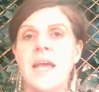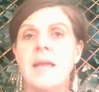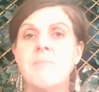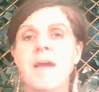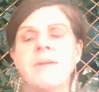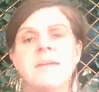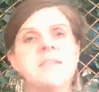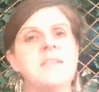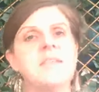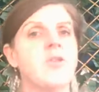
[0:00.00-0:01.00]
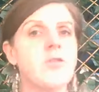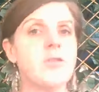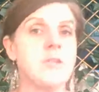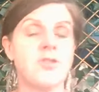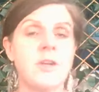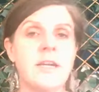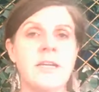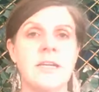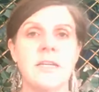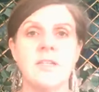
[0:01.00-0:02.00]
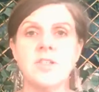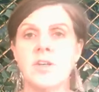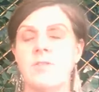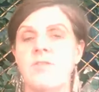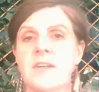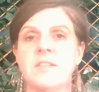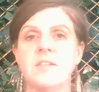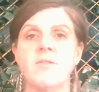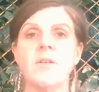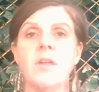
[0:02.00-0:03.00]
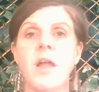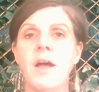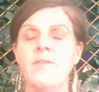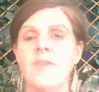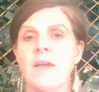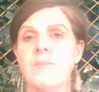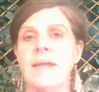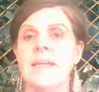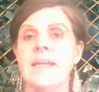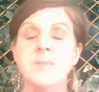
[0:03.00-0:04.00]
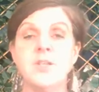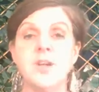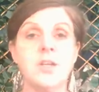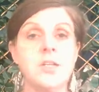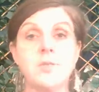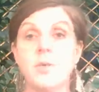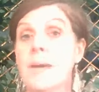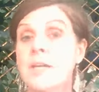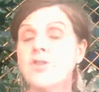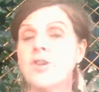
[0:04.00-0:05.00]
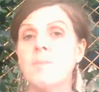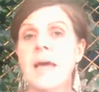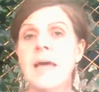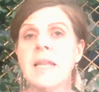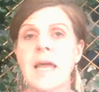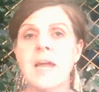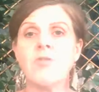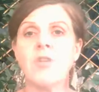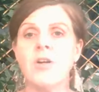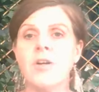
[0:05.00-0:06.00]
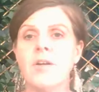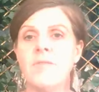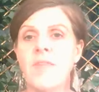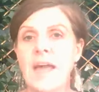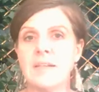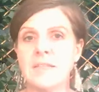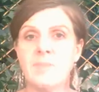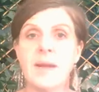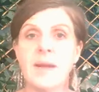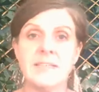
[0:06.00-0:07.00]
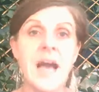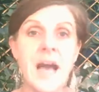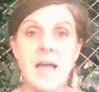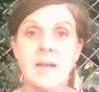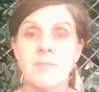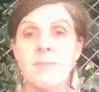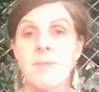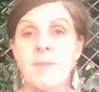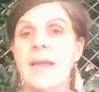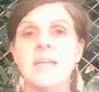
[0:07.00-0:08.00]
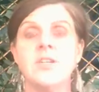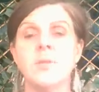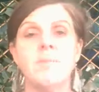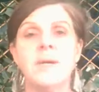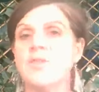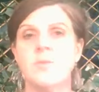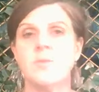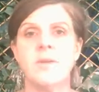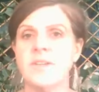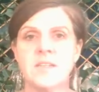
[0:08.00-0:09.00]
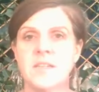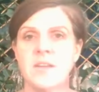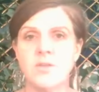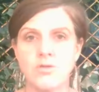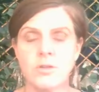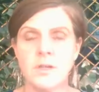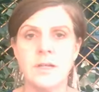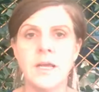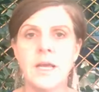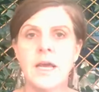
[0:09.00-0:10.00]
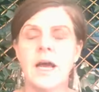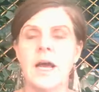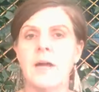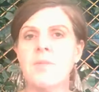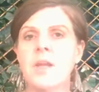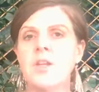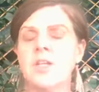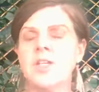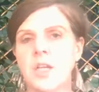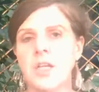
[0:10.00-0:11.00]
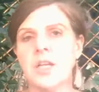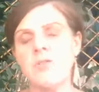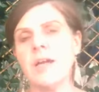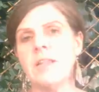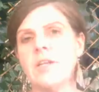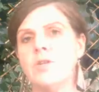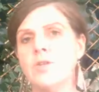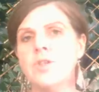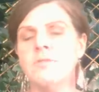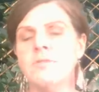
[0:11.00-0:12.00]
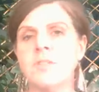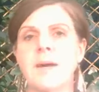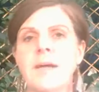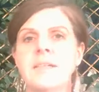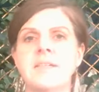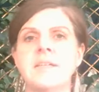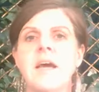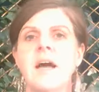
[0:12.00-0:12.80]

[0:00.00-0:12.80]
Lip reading: it may be a study or a retreat in certain phases of your life. It may need to be turned into a bedroom later on. That space can't be made into a bedroom if it doesn't have a door on it. And you can certainly create the illusion of space